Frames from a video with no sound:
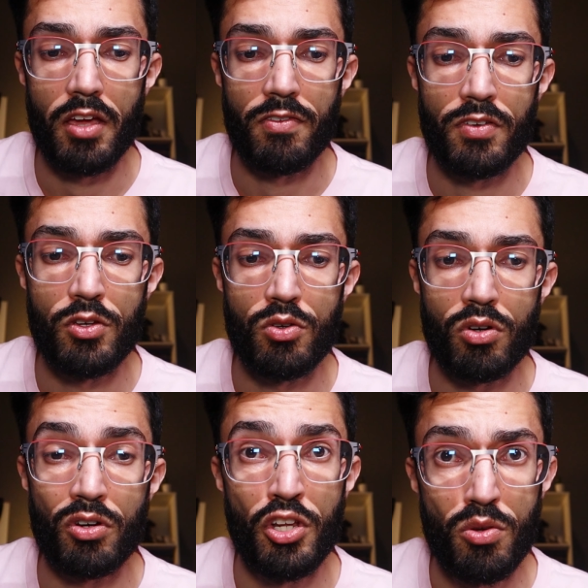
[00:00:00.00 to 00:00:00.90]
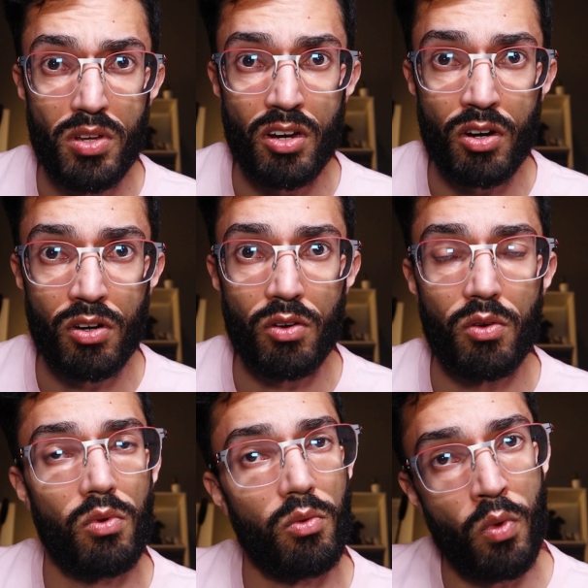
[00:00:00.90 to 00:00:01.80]
If you're new here,
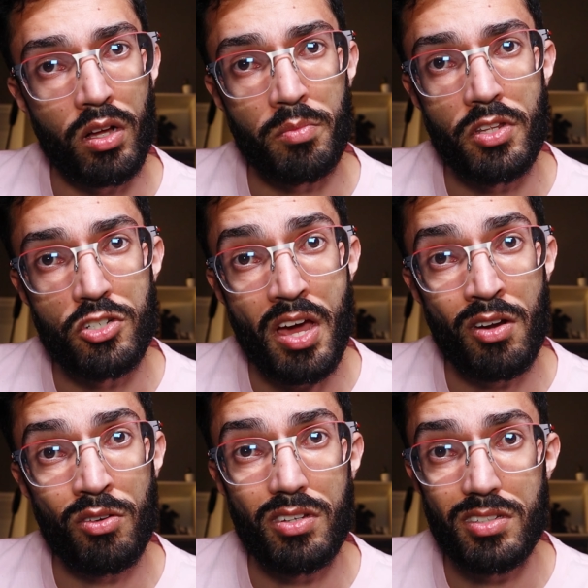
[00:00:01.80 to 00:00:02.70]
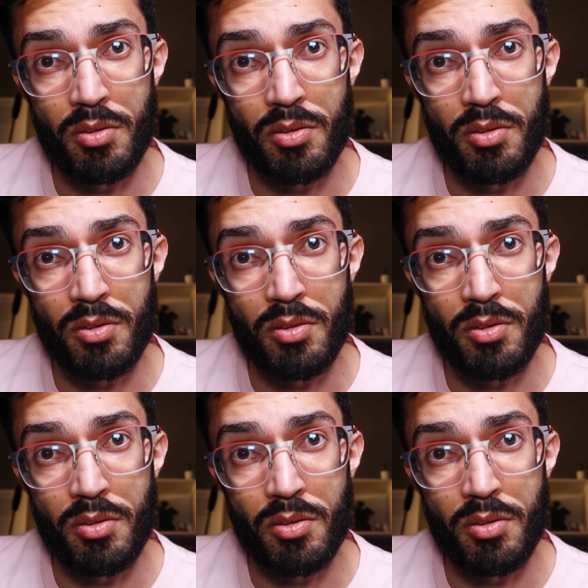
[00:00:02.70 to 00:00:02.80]
welcome to the channel,